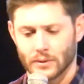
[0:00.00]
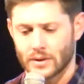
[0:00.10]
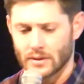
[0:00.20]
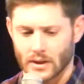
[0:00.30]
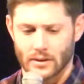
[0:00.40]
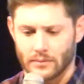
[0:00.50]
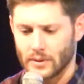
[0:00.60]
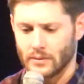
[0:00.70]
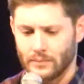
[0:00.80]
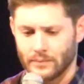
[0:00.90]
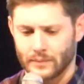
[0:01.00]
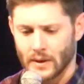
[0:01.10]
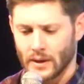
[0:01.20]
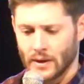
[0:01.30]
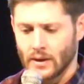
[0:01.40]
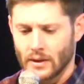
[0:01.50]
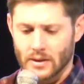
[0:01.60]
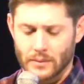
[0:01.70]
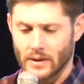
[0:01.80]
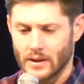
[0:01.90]
which is like
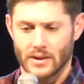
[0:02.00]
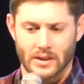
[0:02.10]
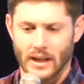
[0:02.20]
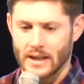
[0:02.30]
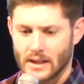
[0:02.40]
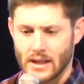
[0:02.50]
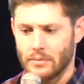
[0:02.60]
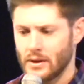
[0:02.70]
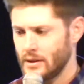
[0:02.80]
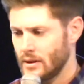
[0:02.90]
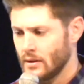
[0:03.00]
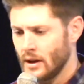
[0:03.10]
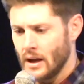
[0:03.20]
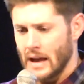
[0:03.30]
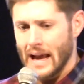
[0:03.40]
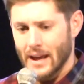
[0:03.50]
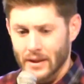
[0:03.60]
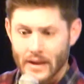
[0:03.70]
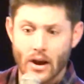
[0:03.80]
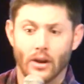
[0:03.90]
something that they just light and keep it in there. And
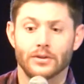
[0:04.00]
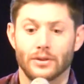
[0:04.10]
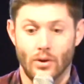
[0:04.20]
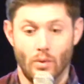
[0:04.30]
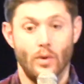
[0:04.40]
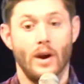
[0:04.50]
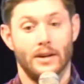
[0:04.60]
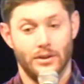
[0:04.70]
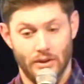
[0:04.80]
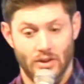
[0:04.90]
then they also were actually